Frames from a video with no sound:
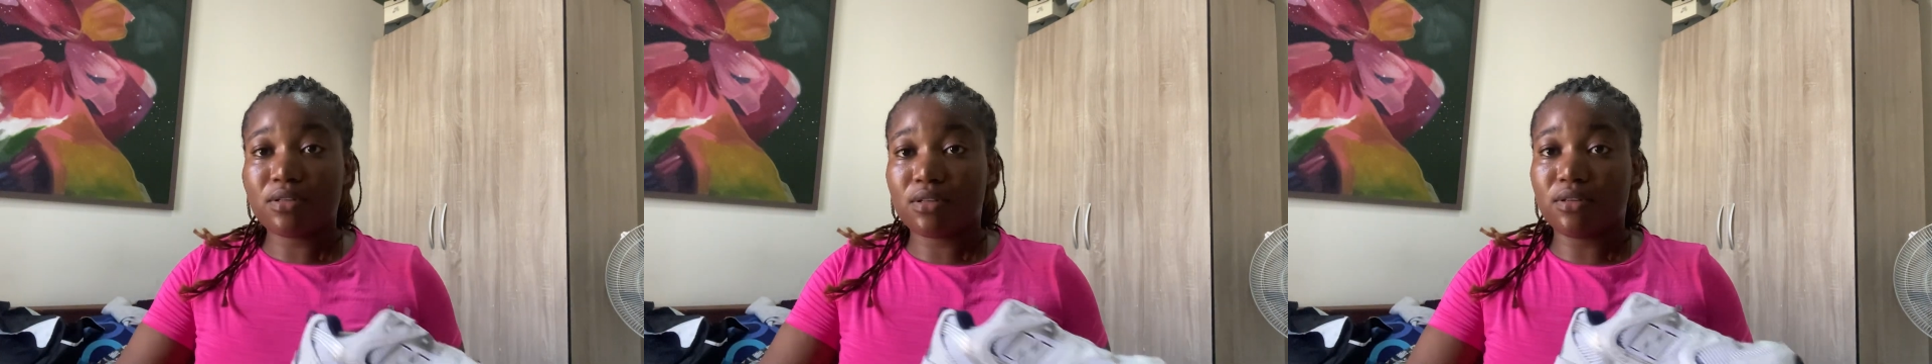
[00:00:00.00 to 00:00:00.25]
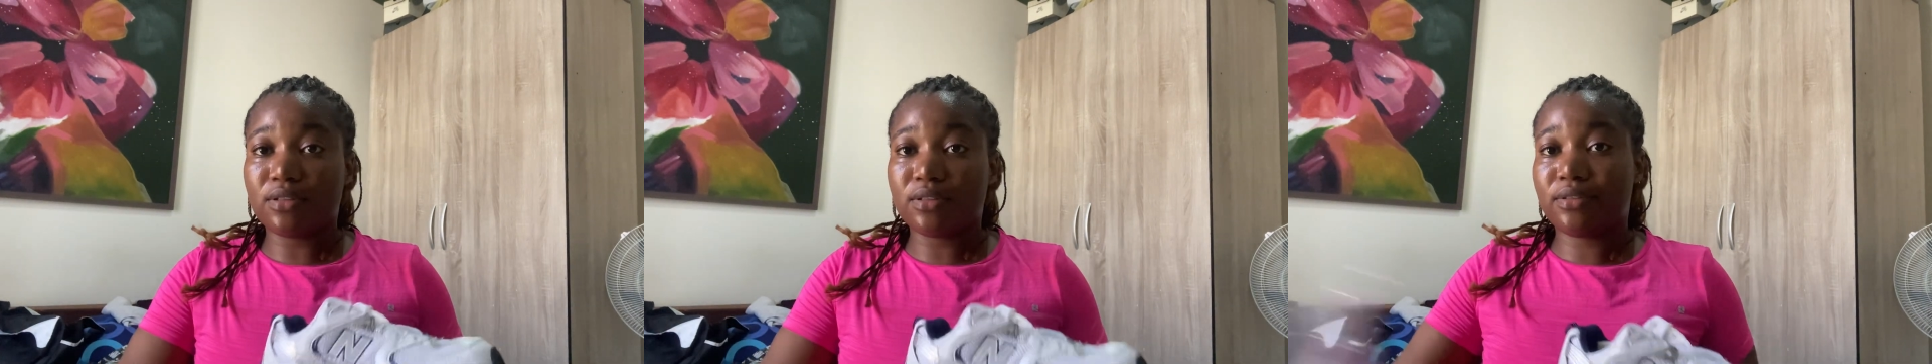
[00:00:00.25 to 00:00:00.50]

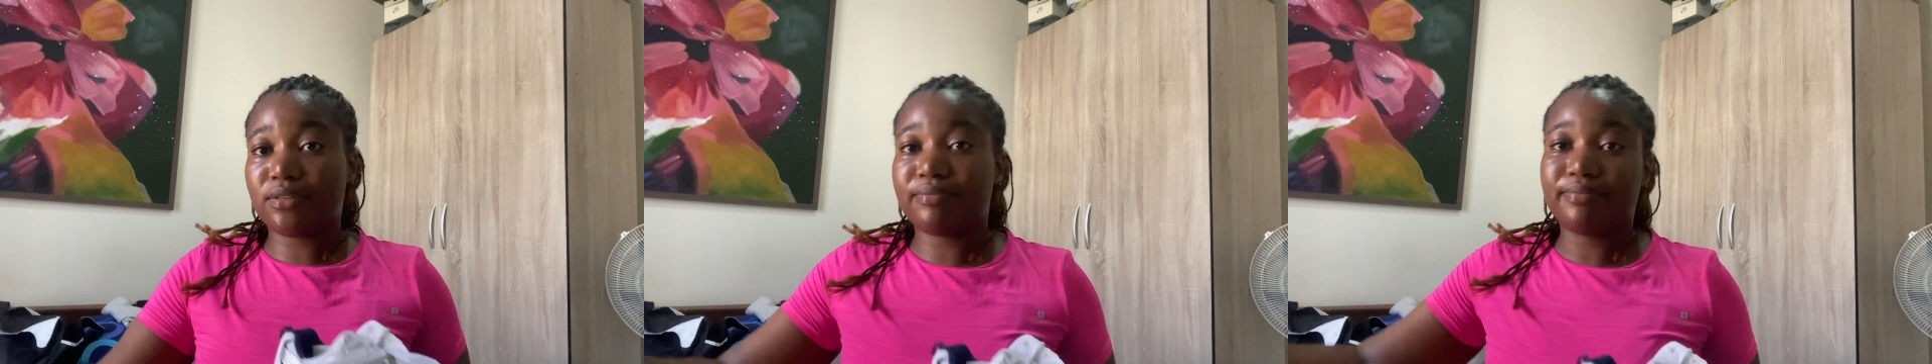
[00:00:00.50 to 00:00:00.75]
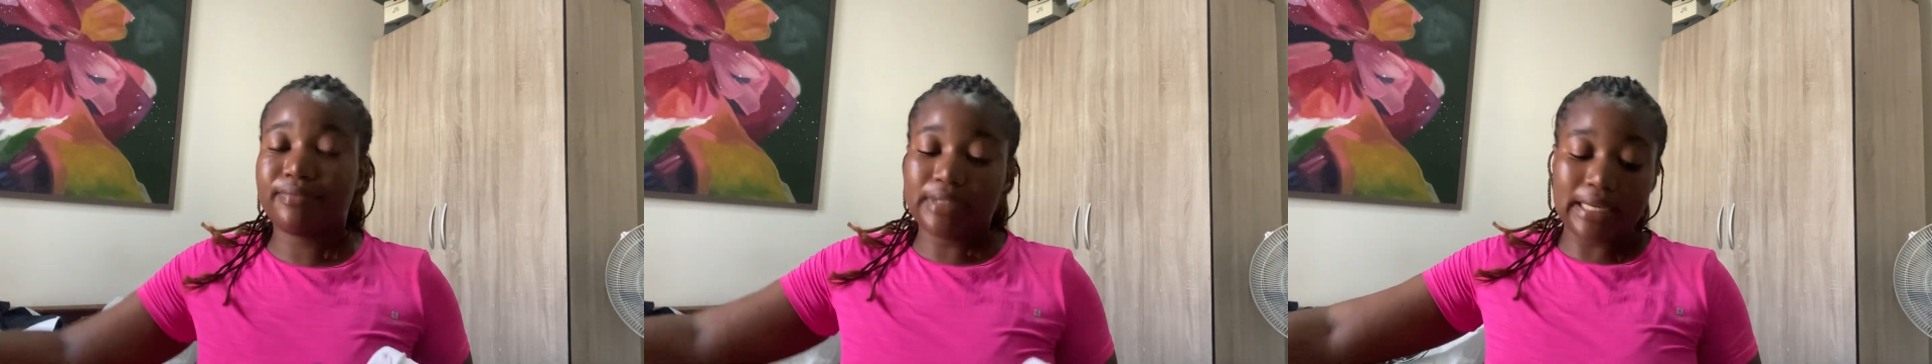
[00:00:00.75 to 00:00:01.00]
good.
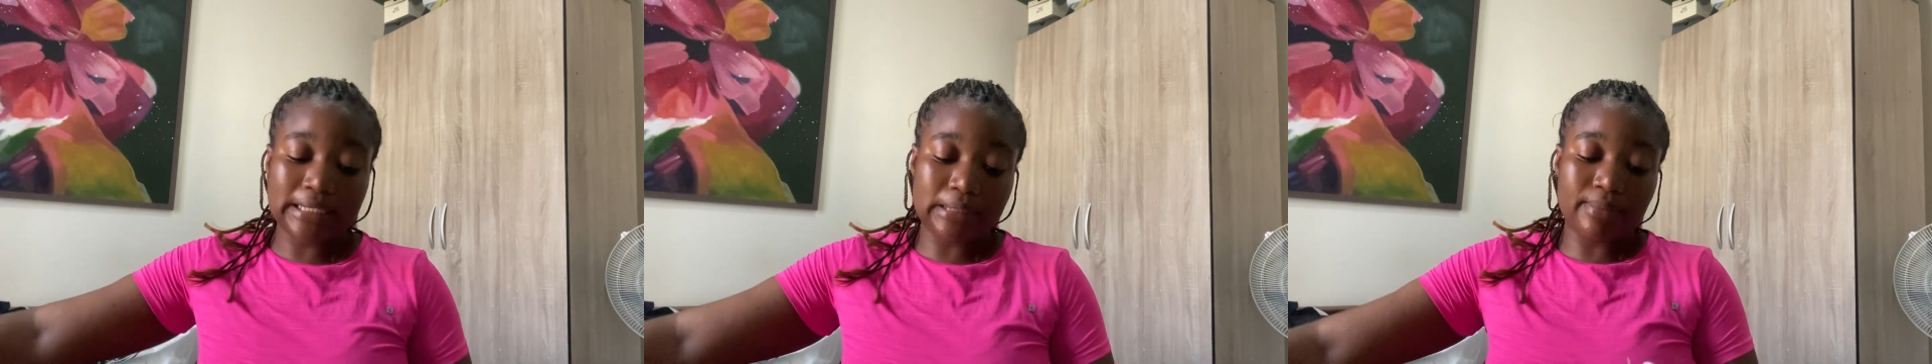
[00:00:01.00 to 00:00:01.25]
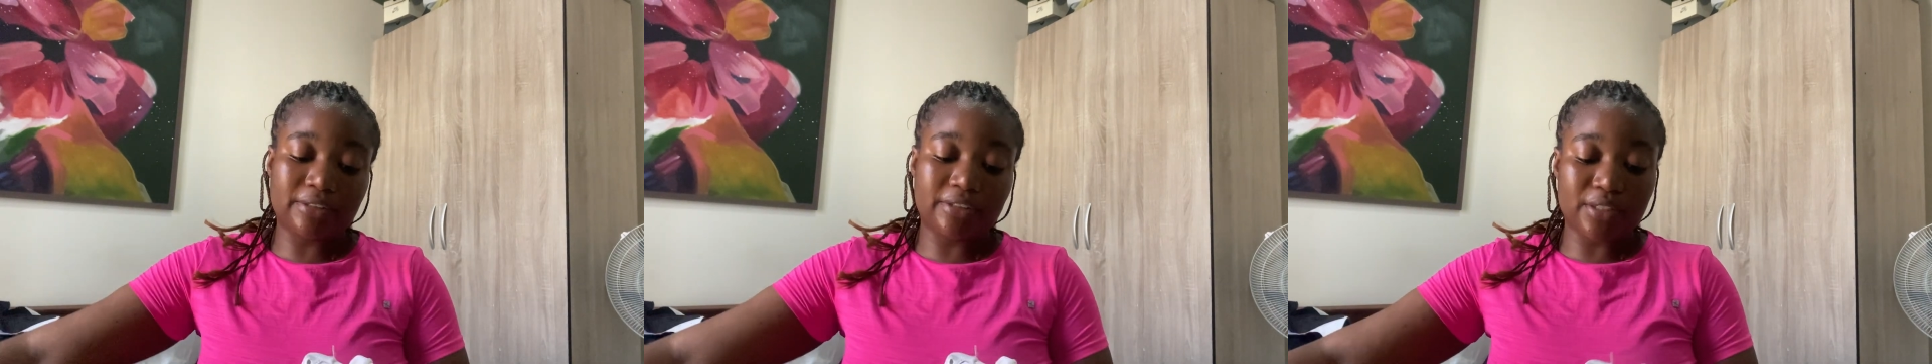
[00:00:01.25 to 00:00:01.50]
The last time
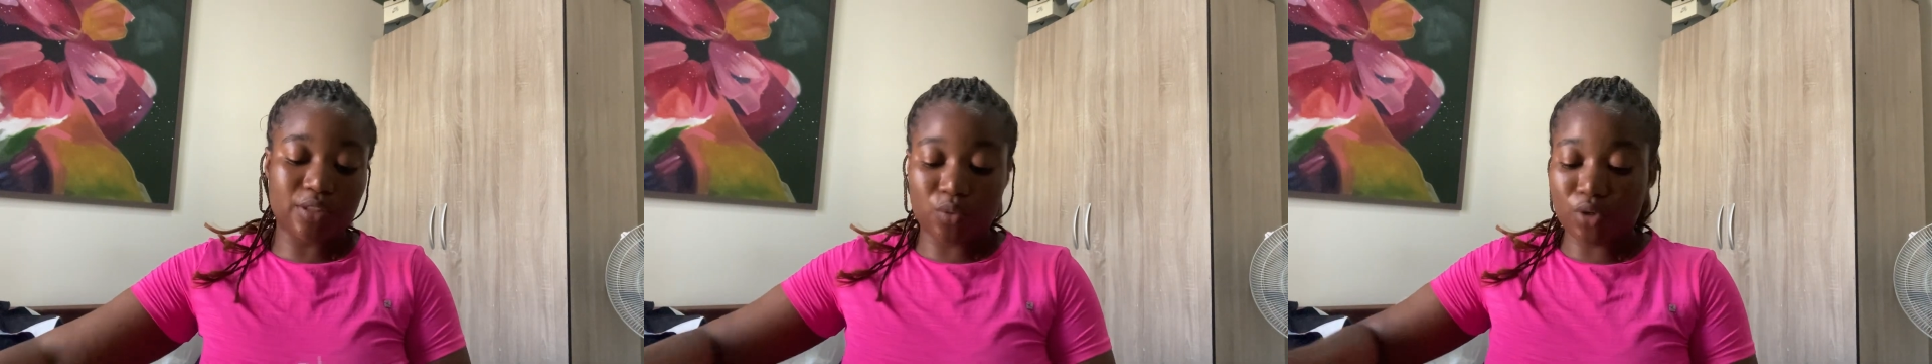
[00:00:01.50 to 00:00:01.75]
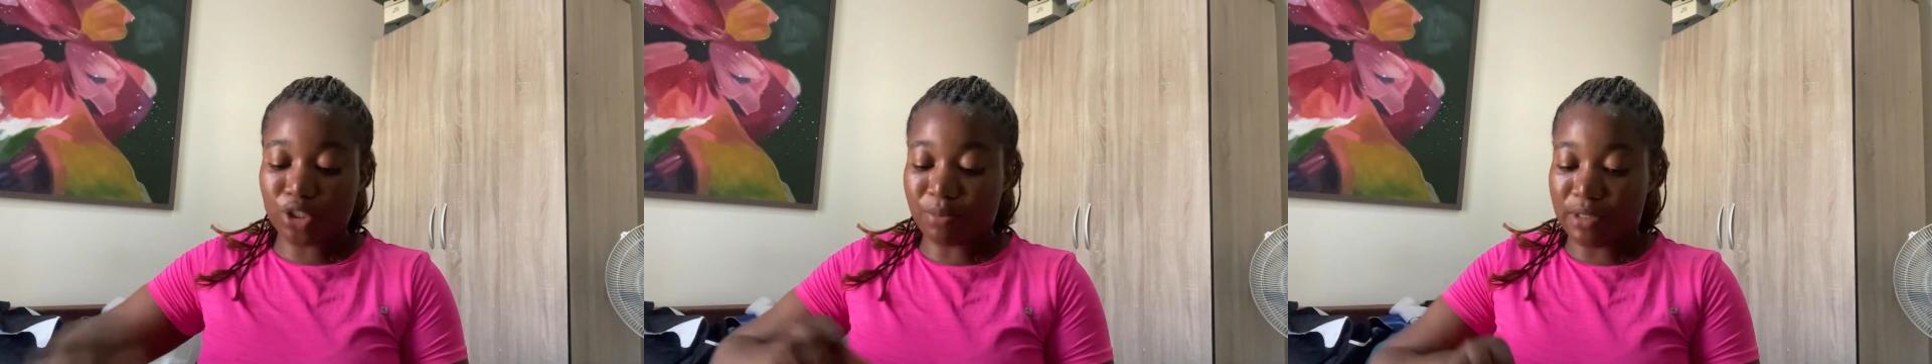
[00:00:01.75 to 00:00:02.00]
I tried to
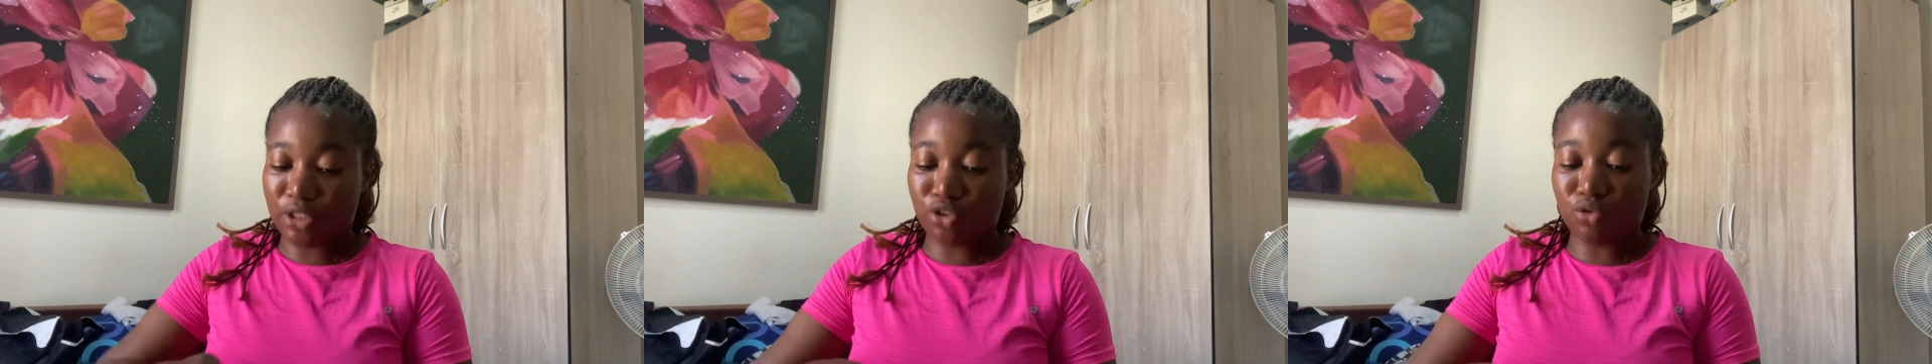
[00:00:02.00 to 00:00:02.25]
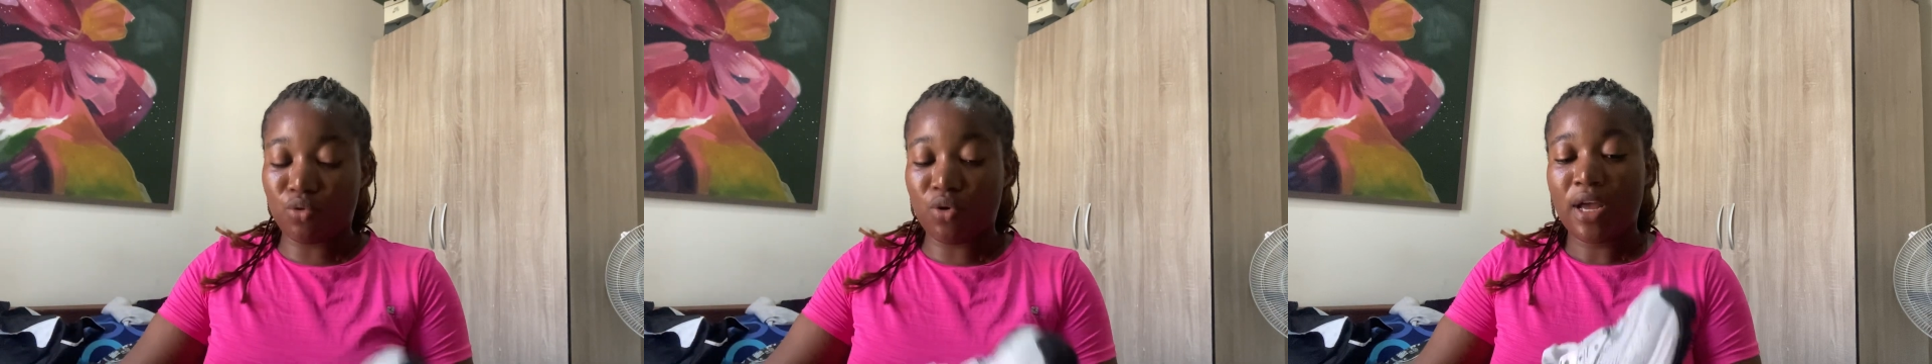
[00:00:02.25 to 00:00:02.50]
wash my
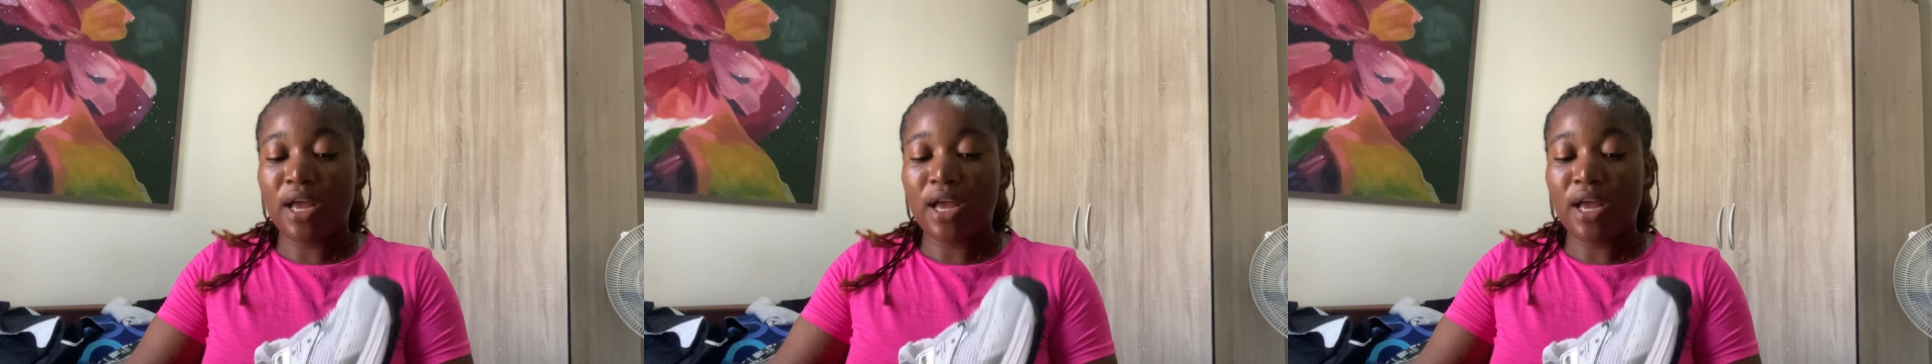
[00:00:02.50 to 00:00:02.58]
shoe,